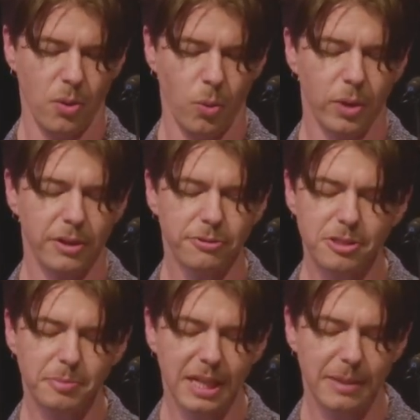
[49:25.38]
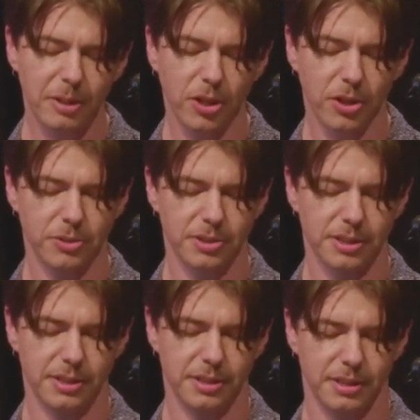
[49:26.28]
When I first became a
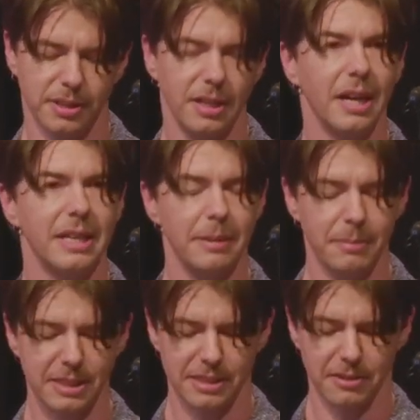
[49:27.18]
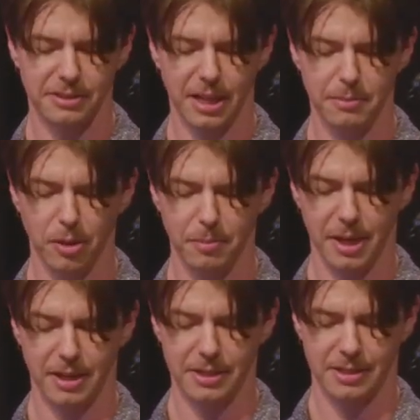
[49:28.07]
ghost, I named myself Dead Mermaid,